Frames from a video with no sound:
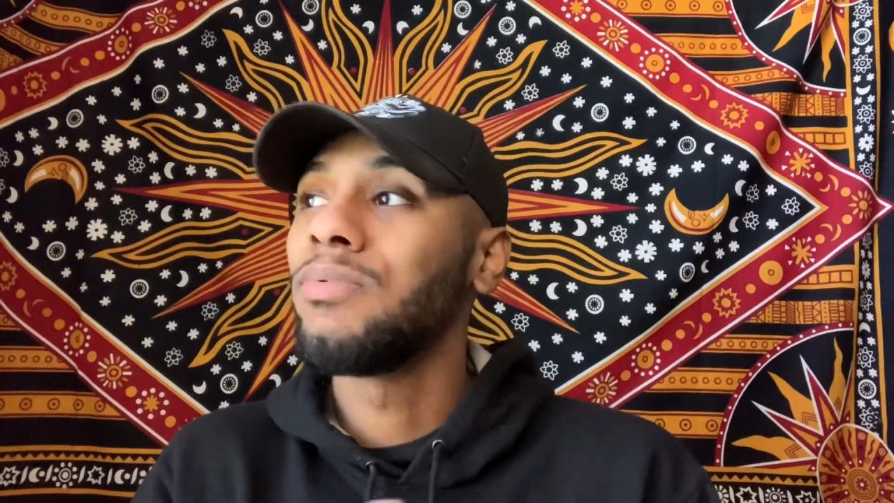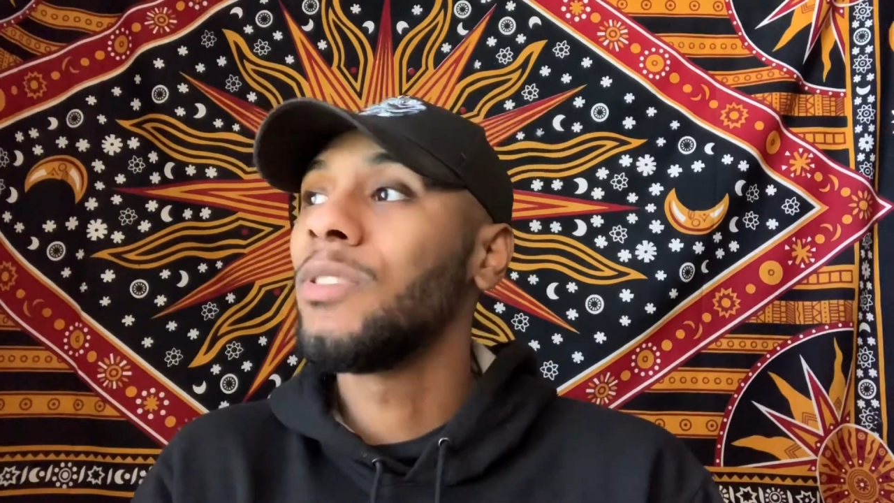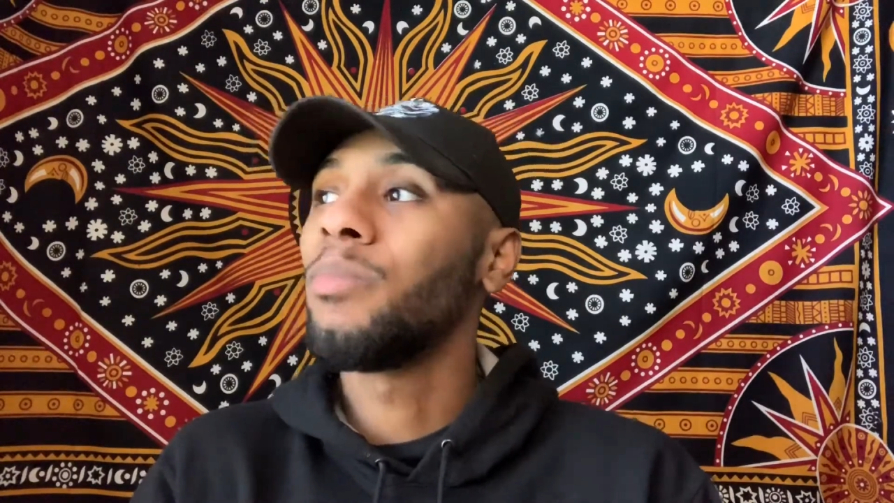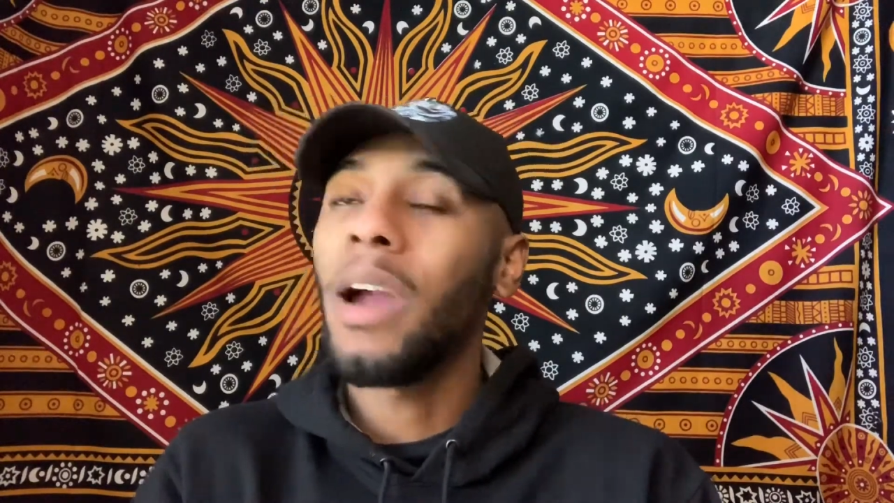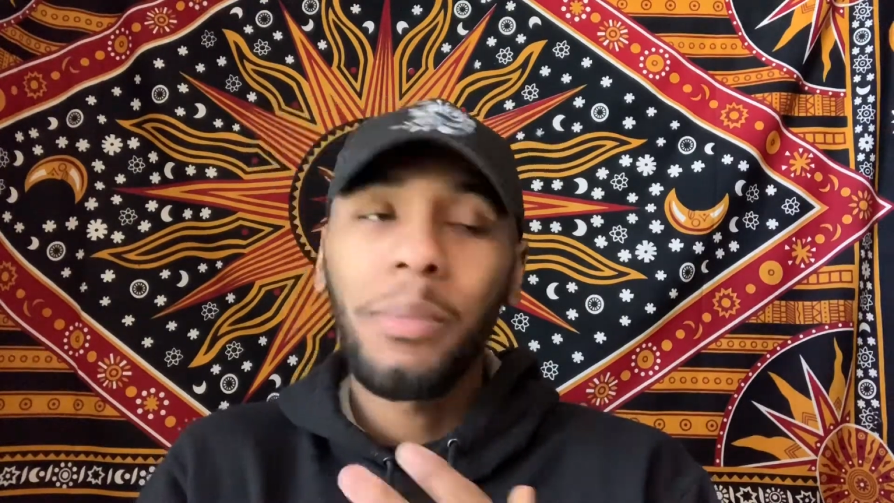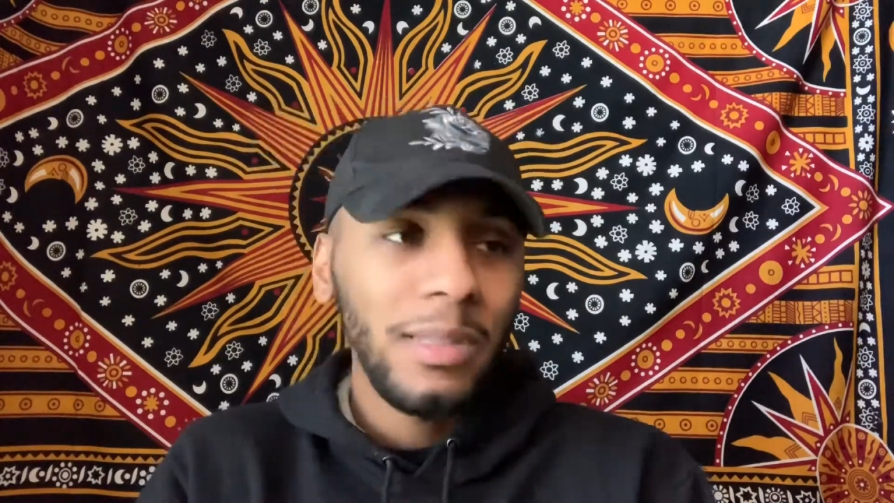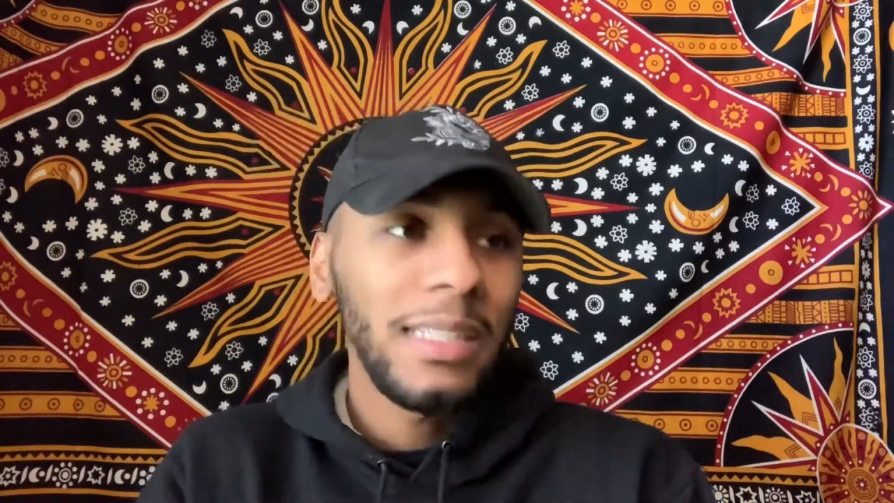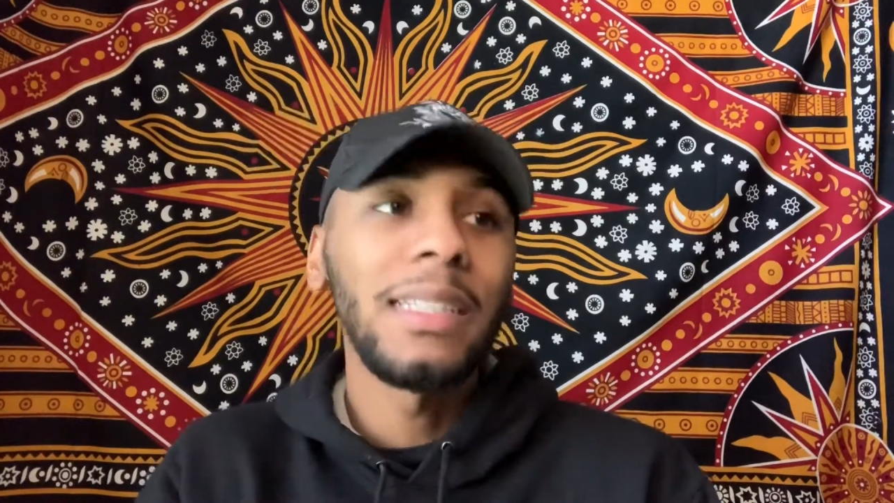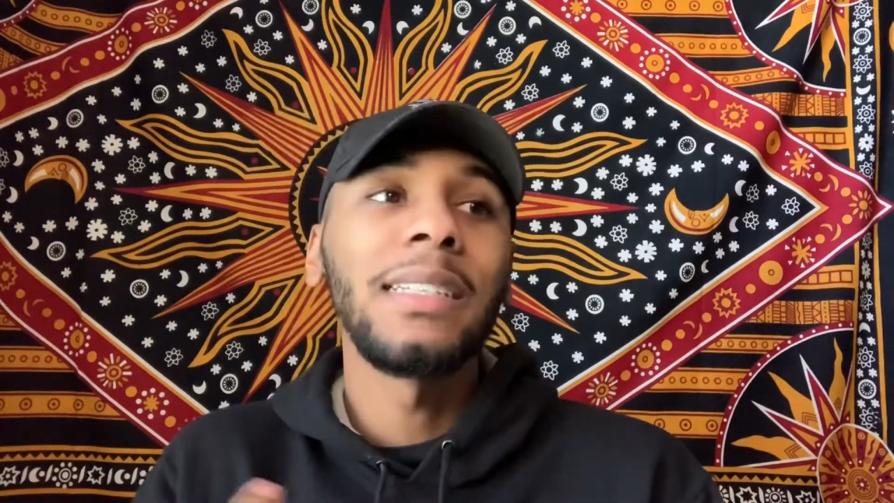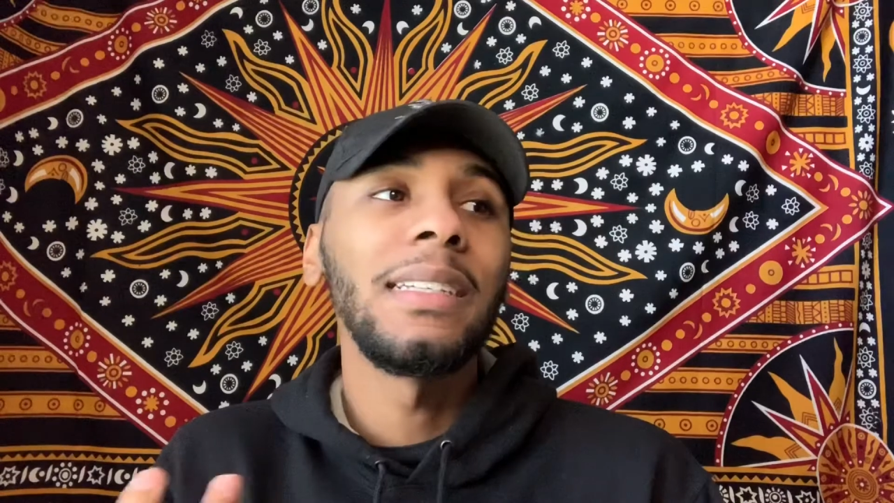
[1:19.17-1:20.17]

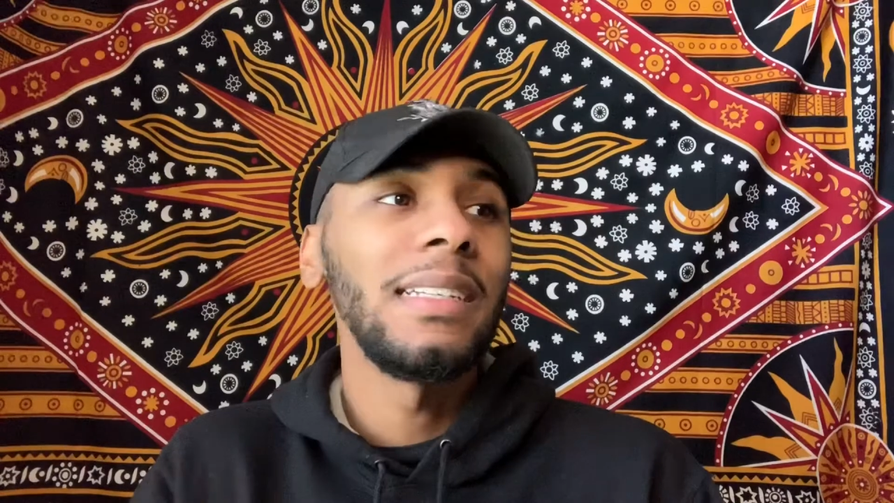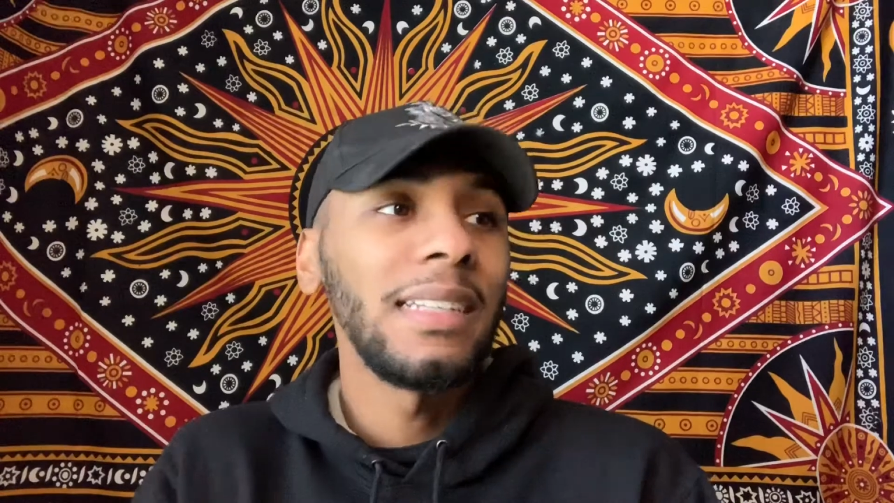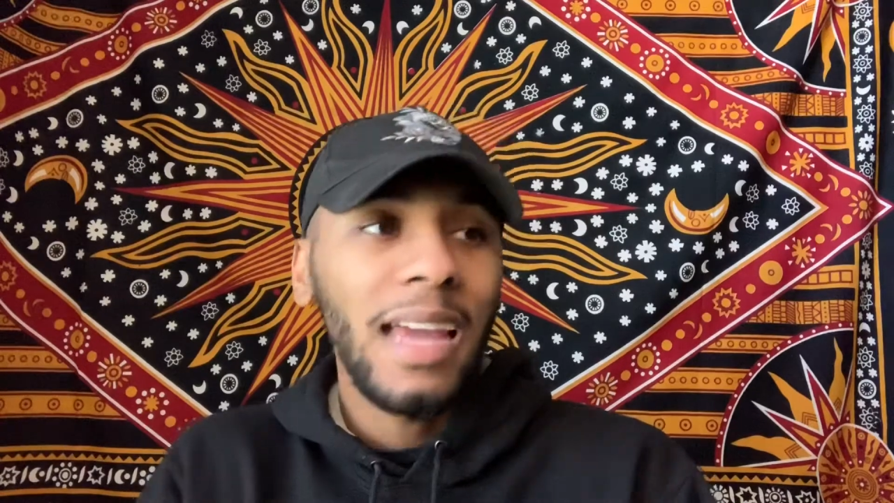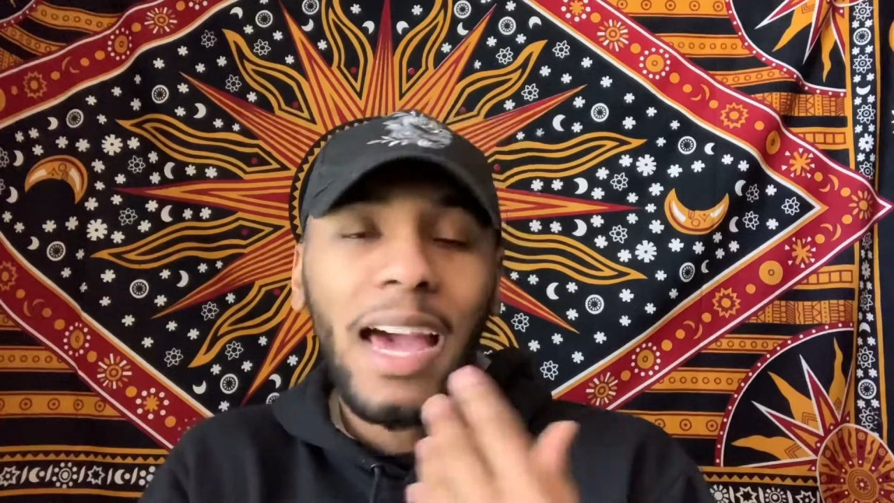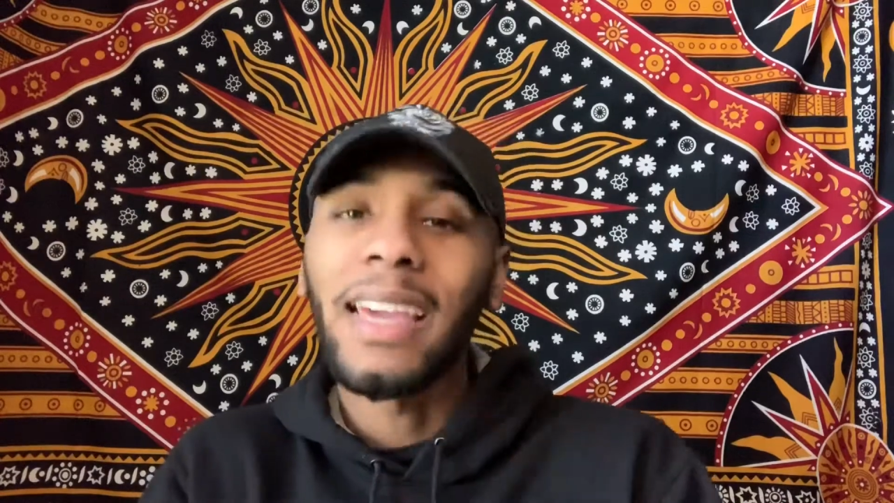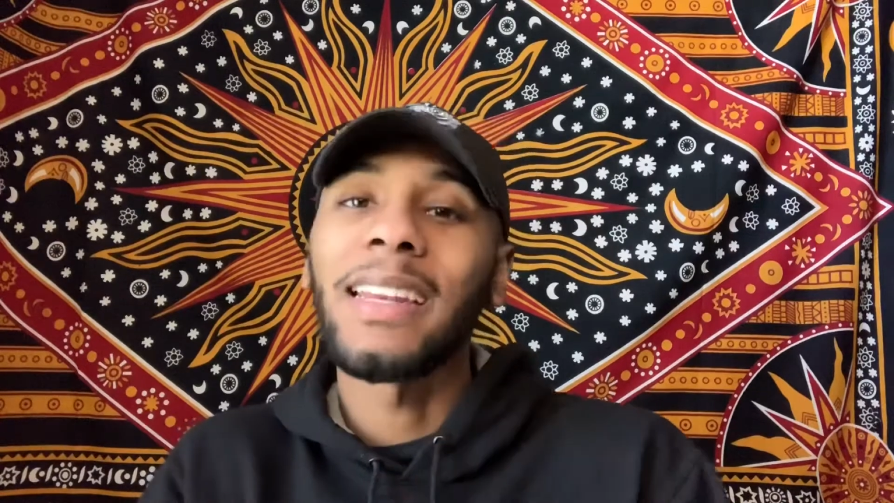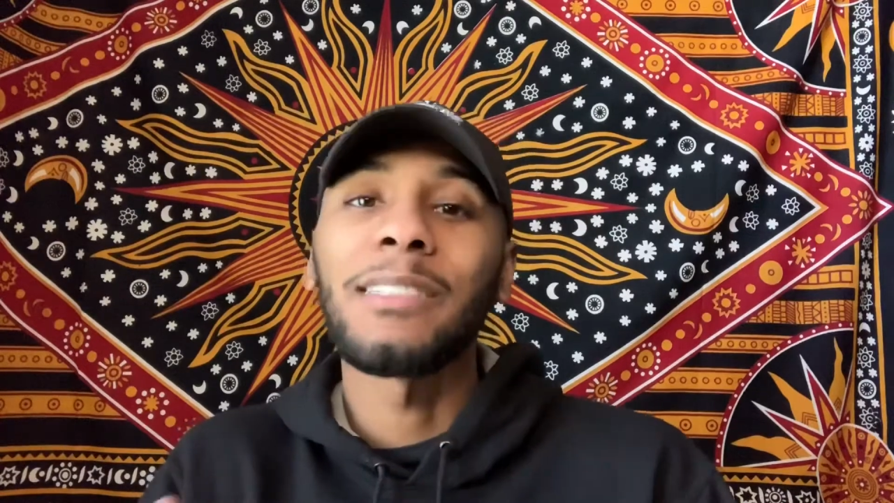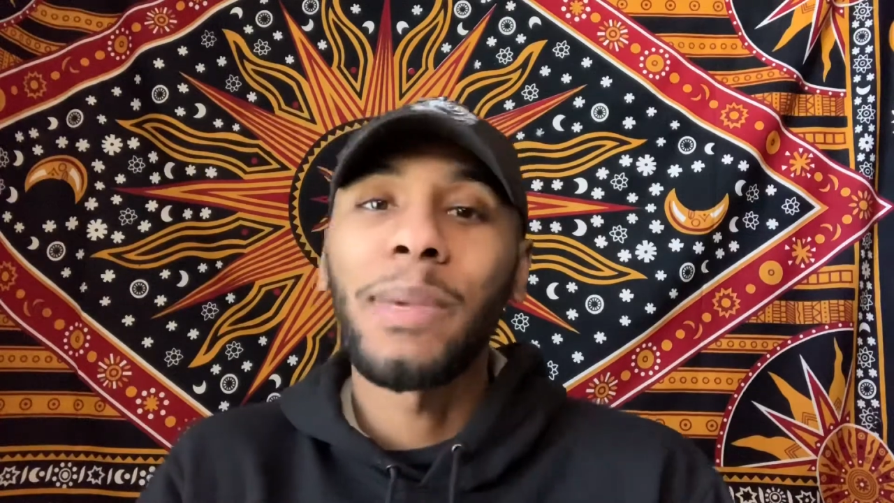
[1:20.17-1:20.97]
probably not get as